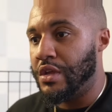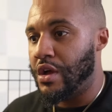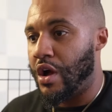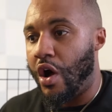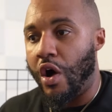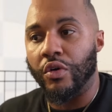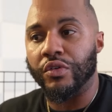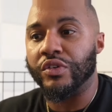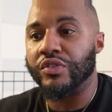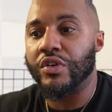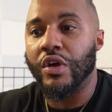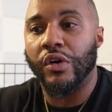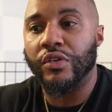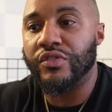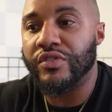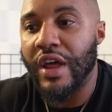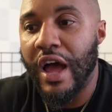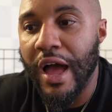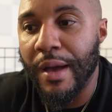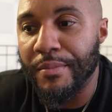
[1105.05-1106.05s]
All this
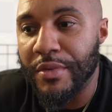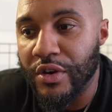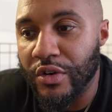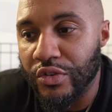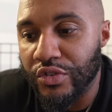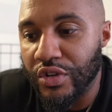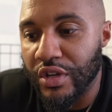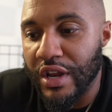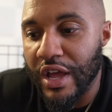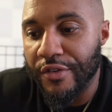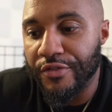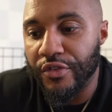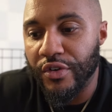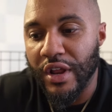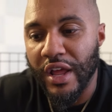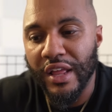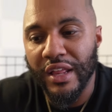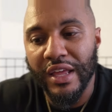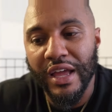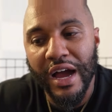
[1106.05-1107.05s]
costs time, energy, and
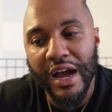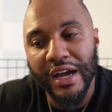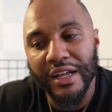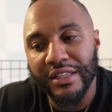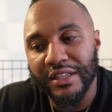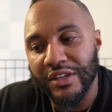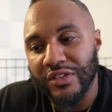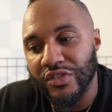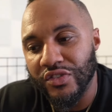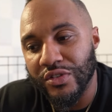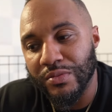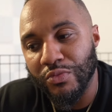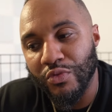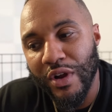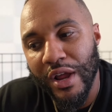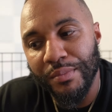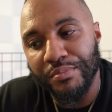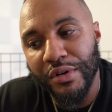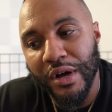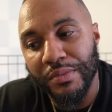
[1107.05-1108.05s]
effort. And God, these are some
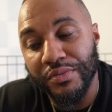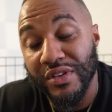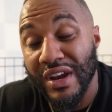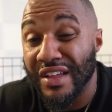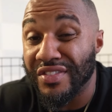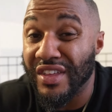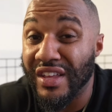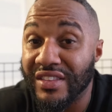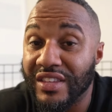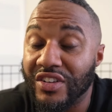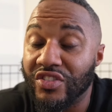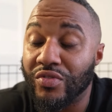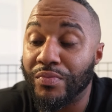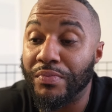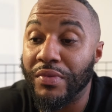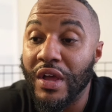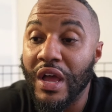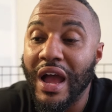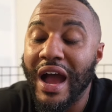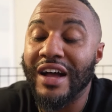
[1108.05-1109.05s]
great pups. And I think
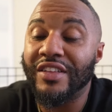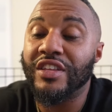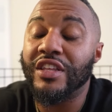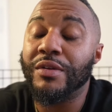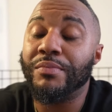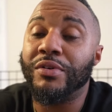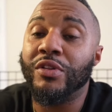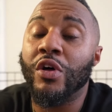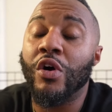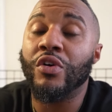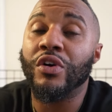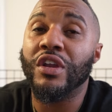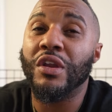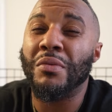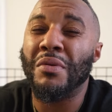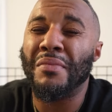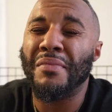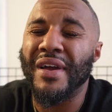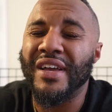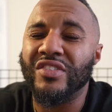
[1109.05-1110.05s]
they belong in
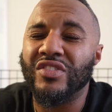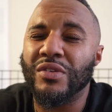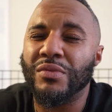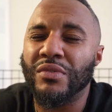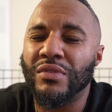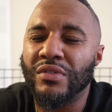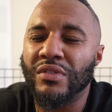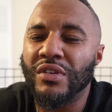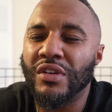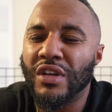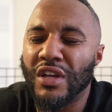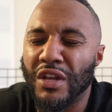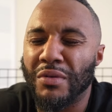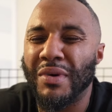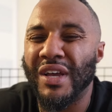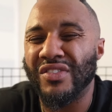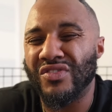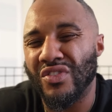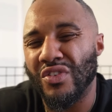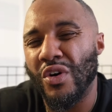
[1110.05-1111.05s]
an amazing
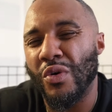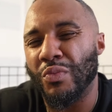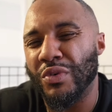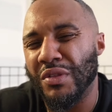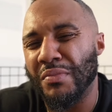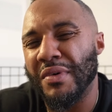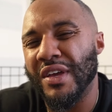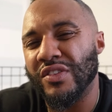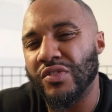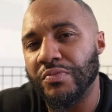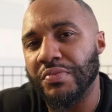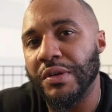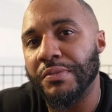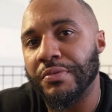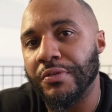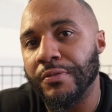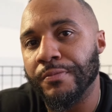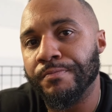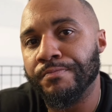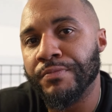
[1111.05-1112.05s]
home with amazing people.